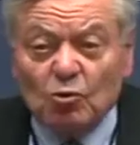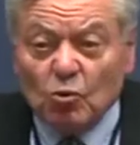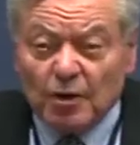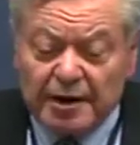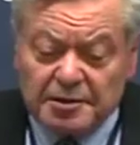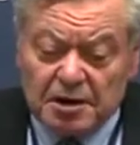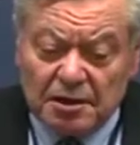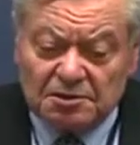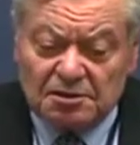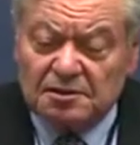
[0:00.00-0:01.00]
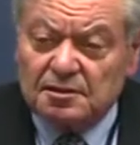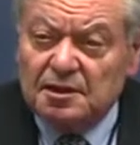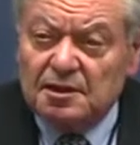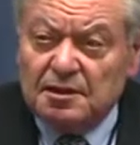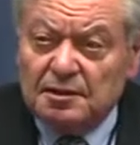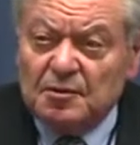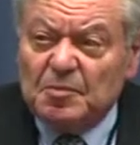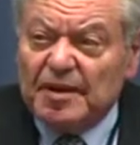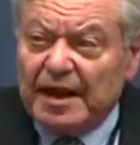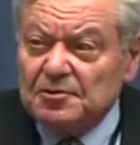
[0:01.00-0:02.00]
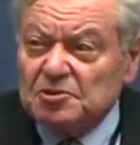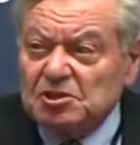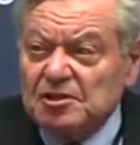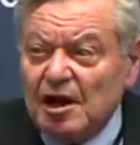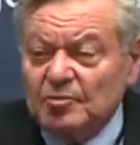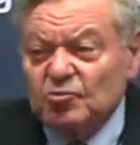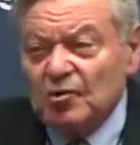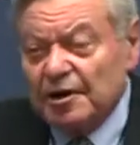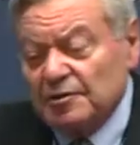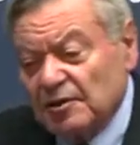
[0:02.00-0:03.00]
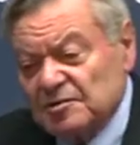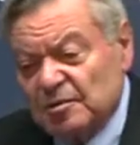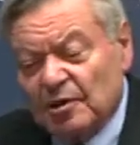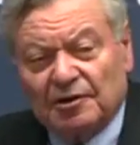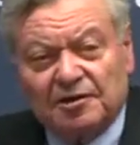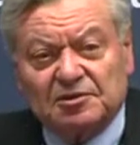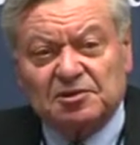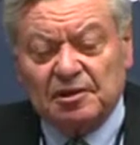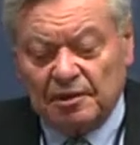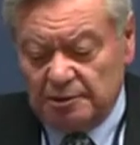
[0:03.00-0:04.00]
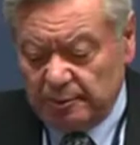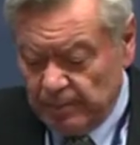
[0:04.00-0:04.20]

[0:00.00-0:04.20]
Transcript: Where does the planner stop? Where does the market start?